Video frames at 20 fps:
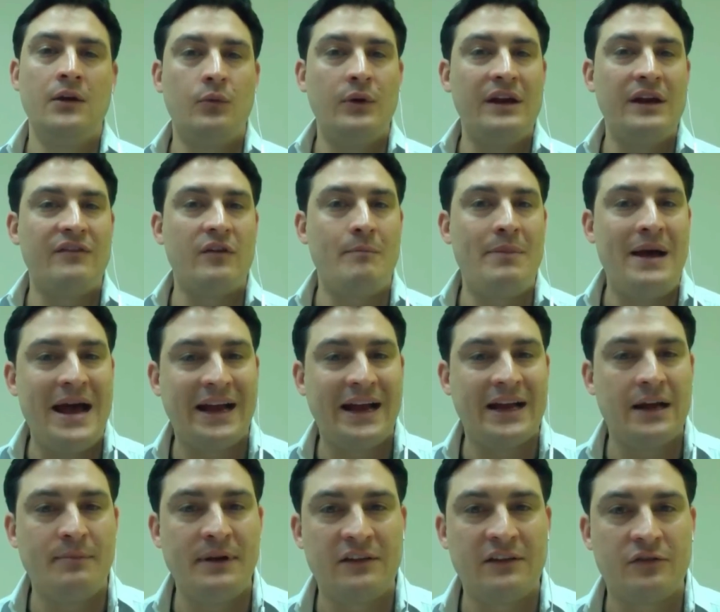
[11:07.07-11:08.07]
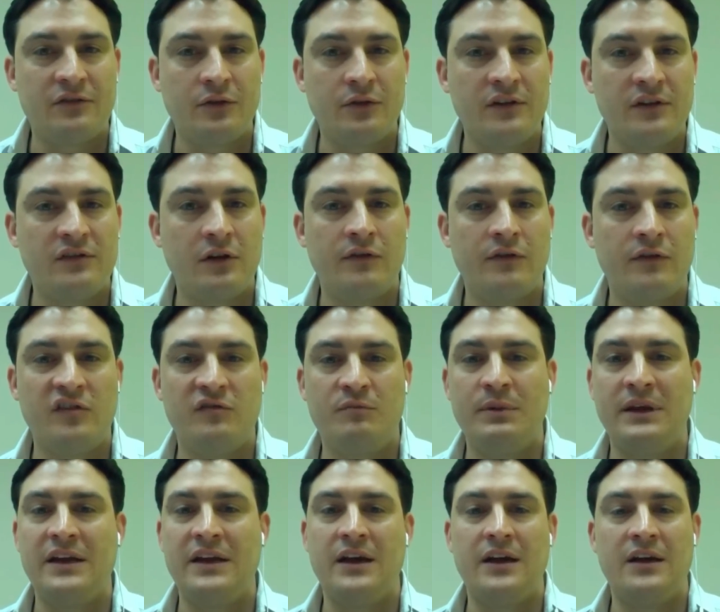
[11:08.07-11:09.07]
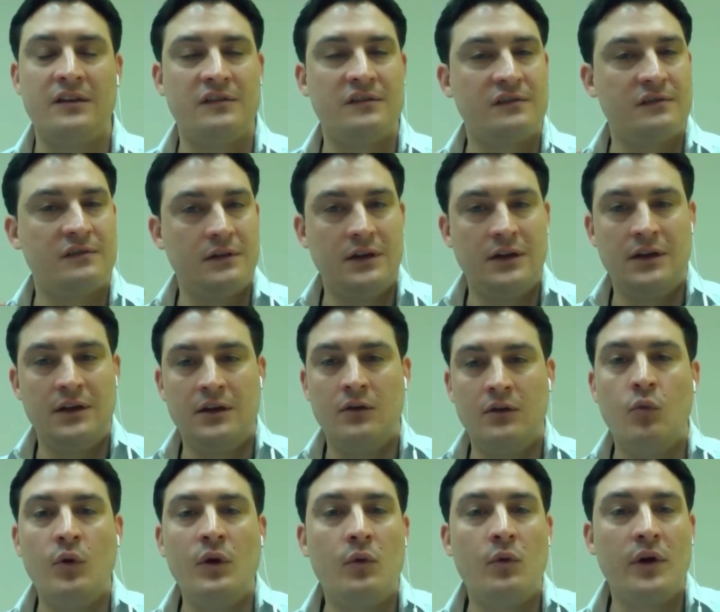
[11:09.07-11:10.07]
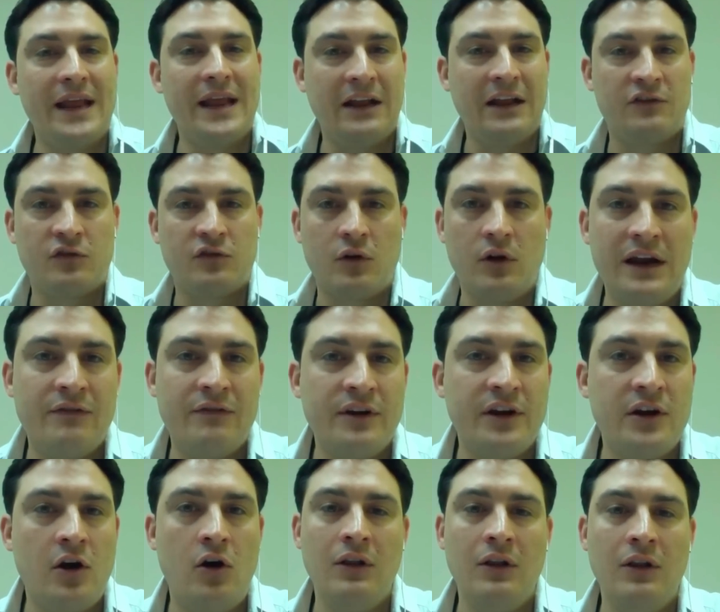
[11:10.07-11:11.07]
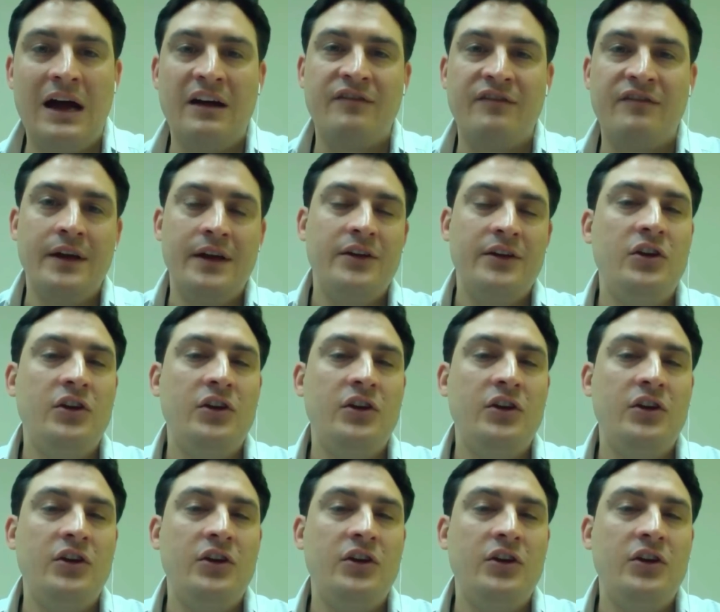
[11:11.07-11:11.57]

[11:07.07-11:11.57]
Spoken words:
We have a backup answering service because we want to answer every call live.